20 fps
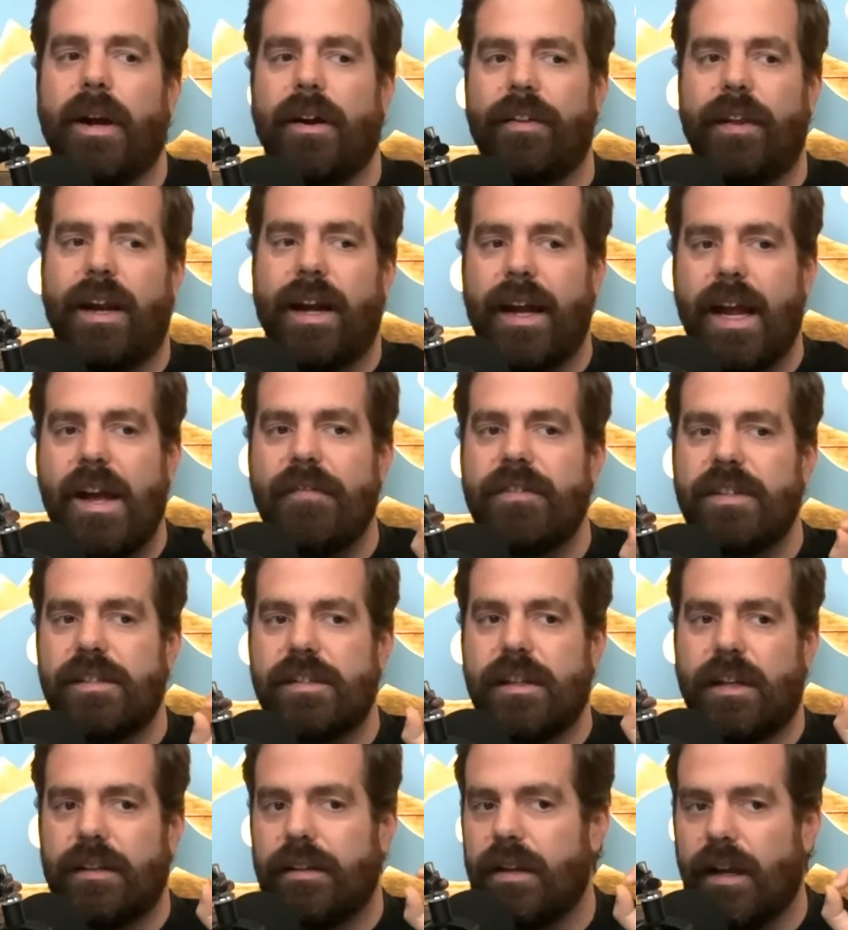pair that I have
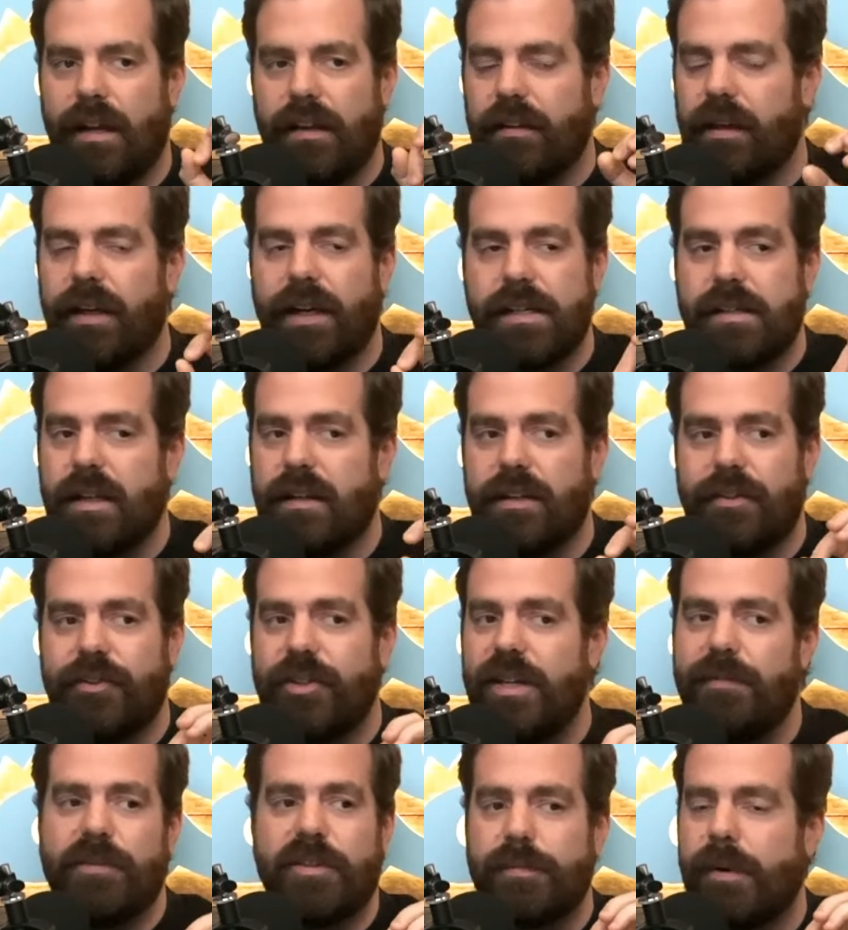is like I said, the
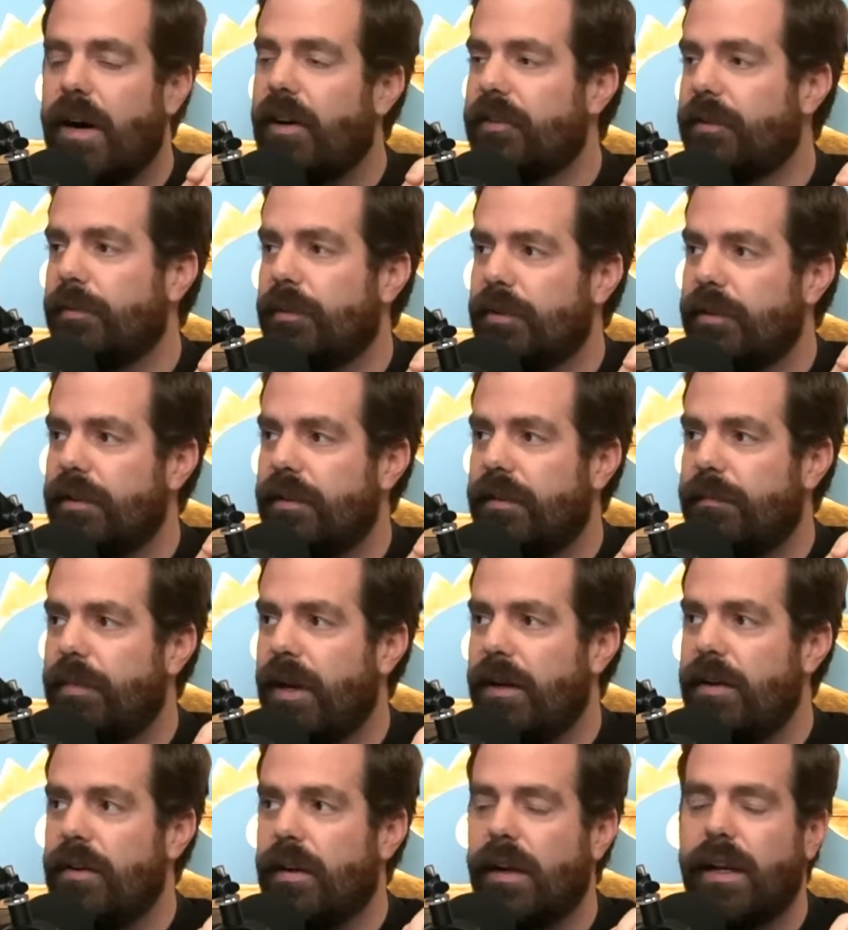cheapest possible
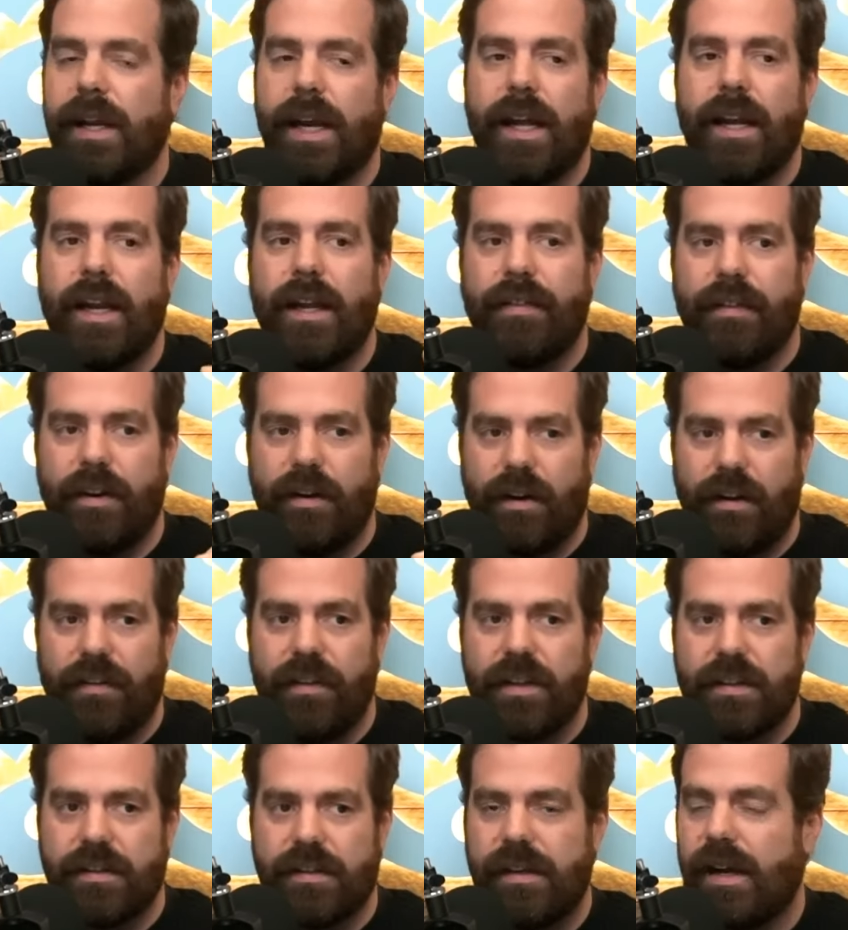pair you could get, and they're in
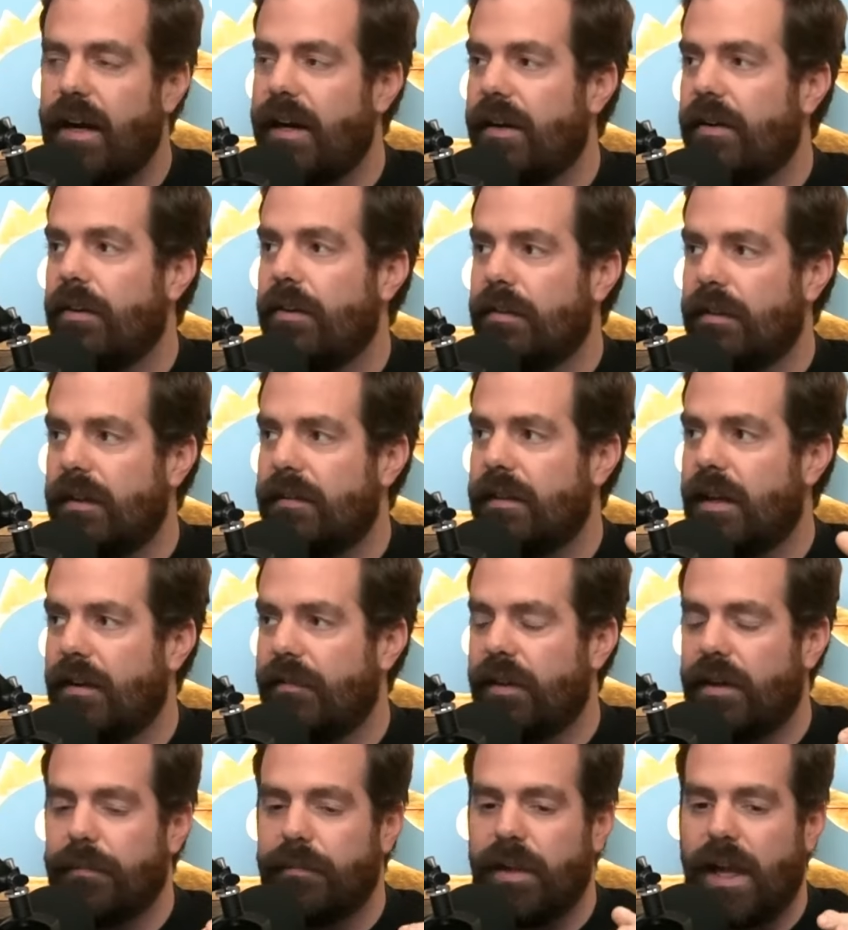this style that's kind of
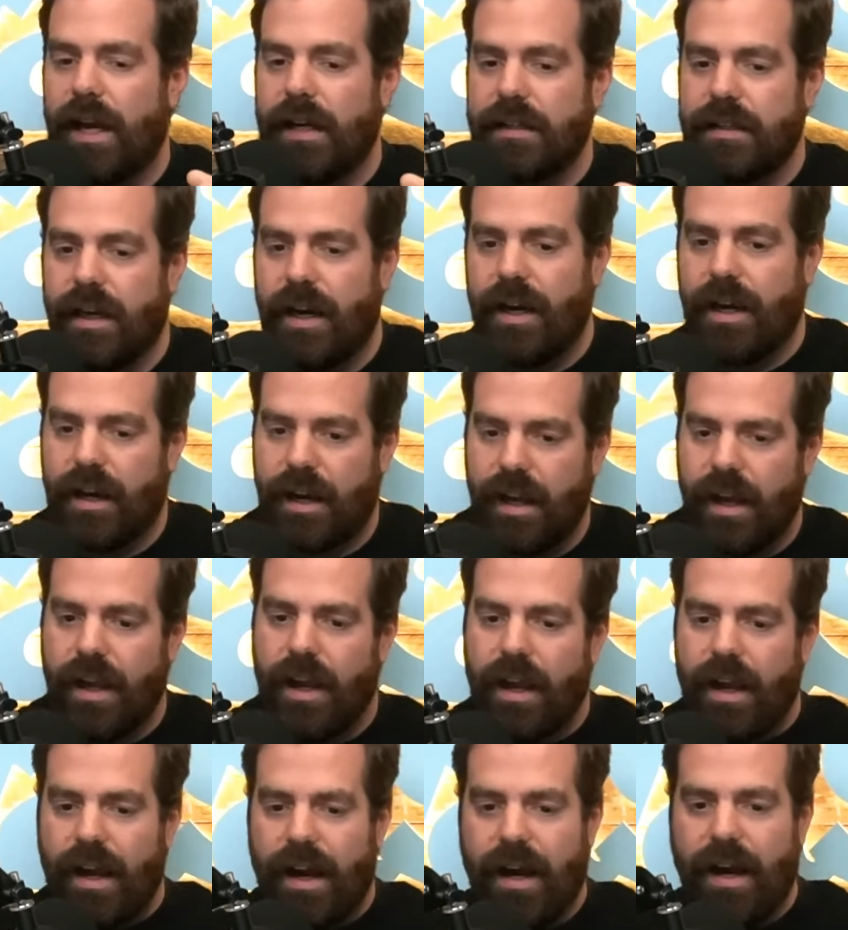like a black dot. Right.
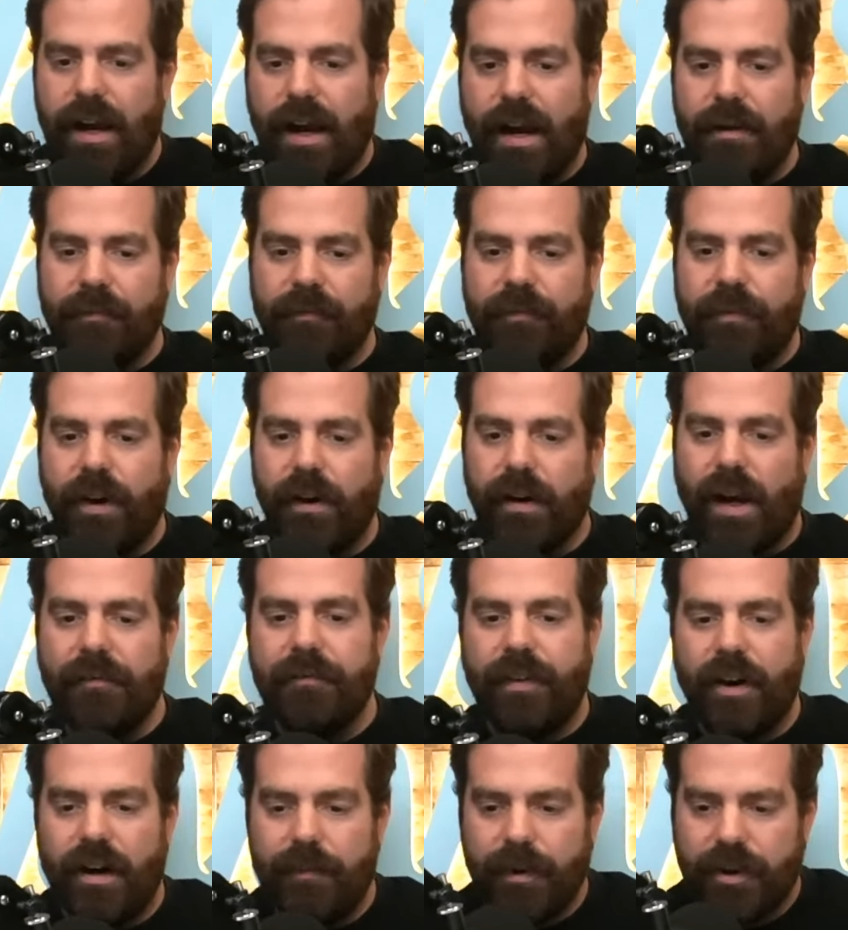I'm
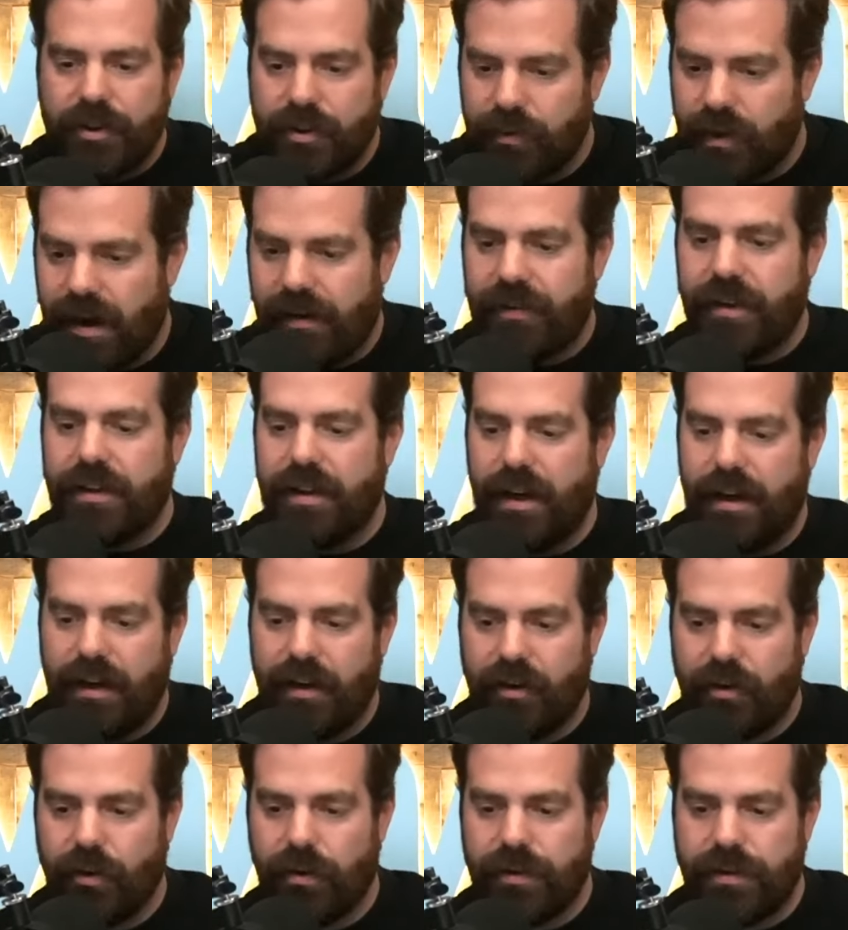very much
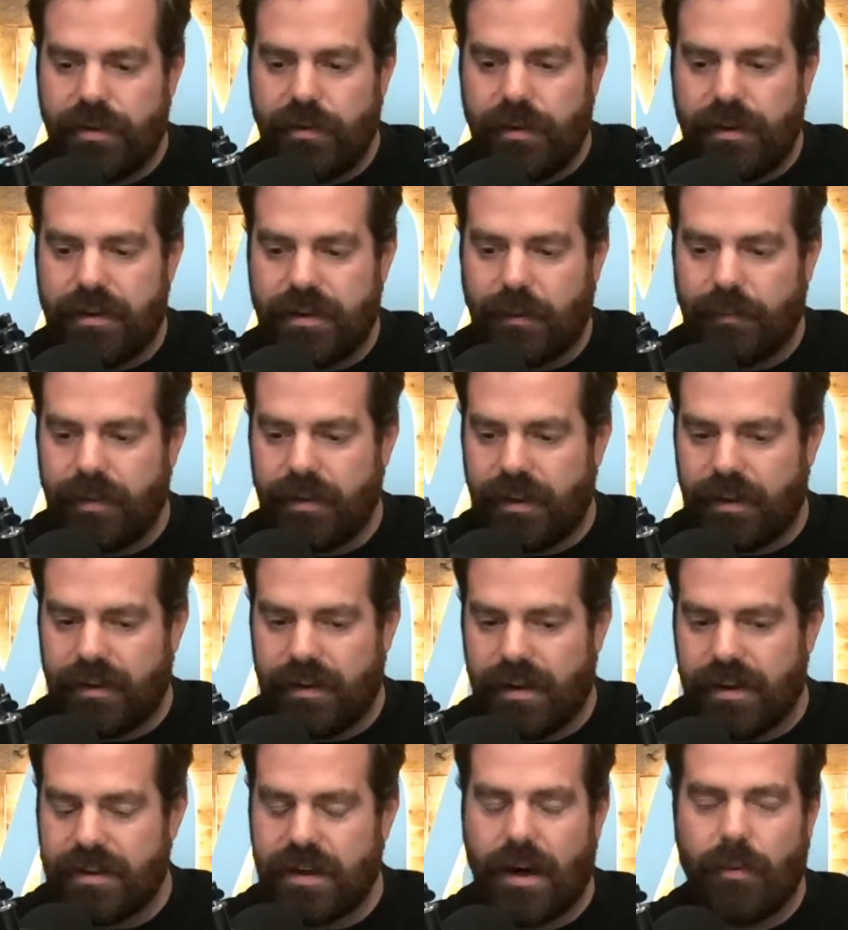gravitating towards doing something like
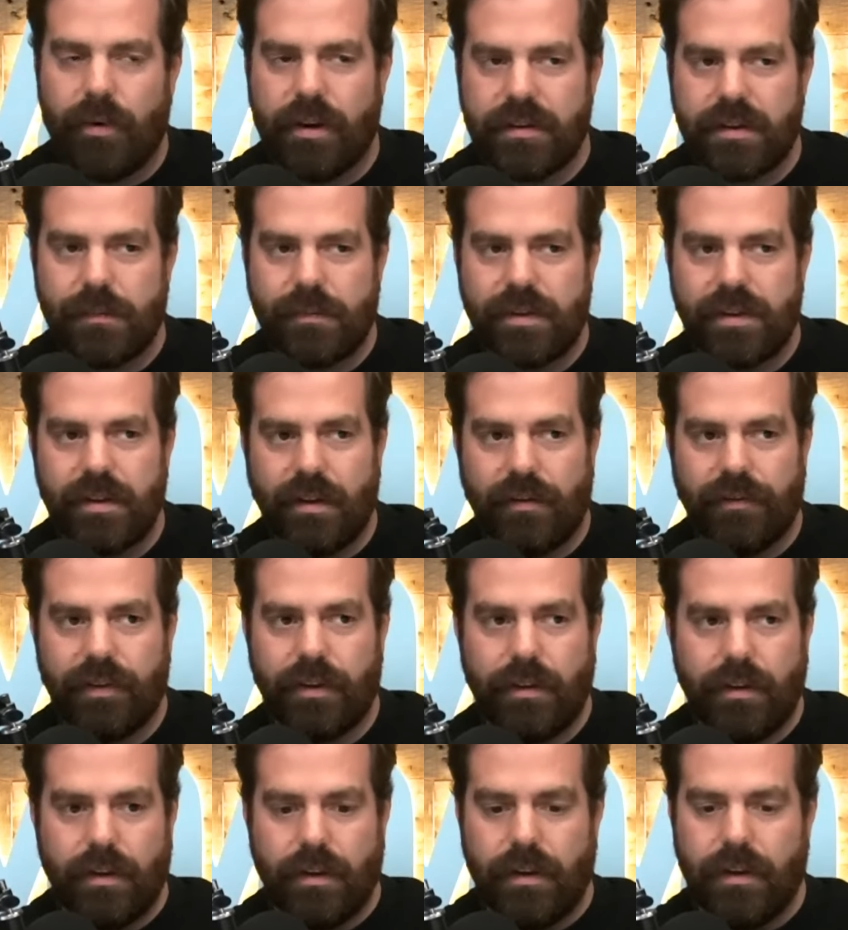this. I want some
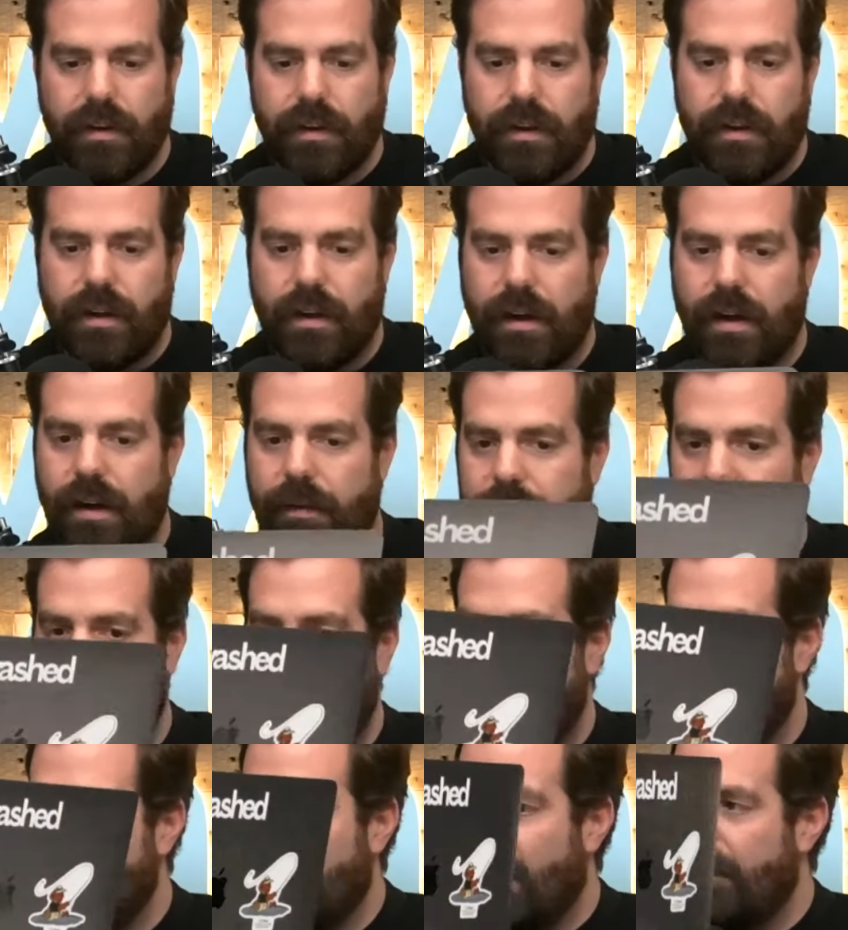silver,
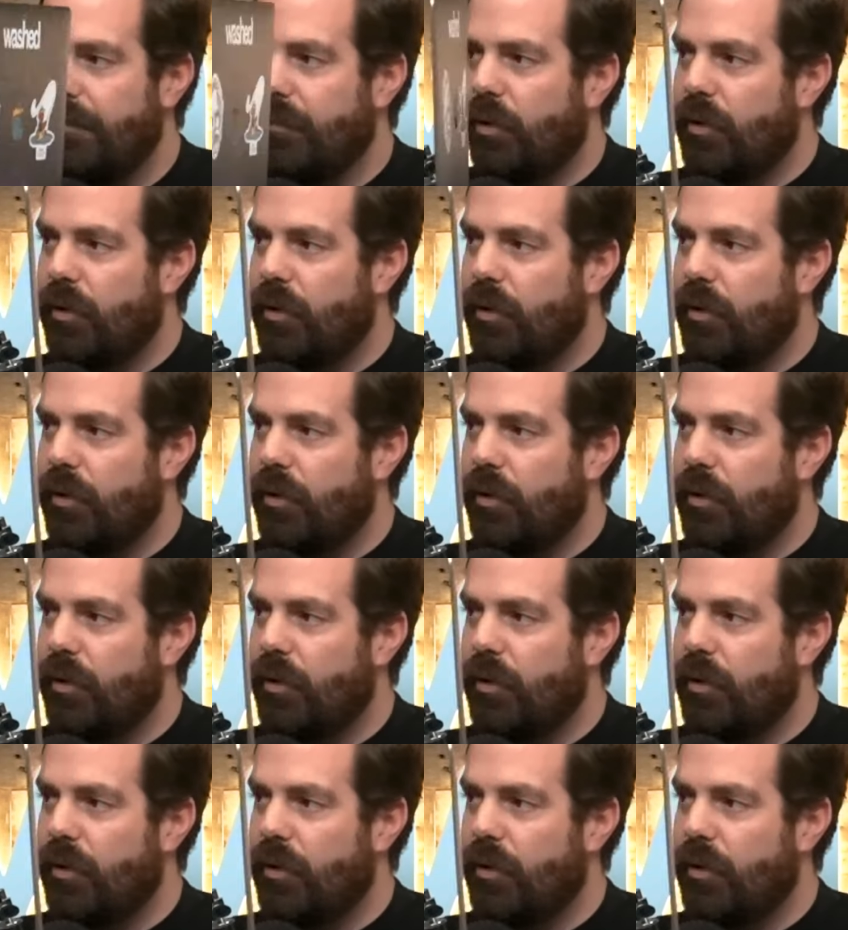and I'm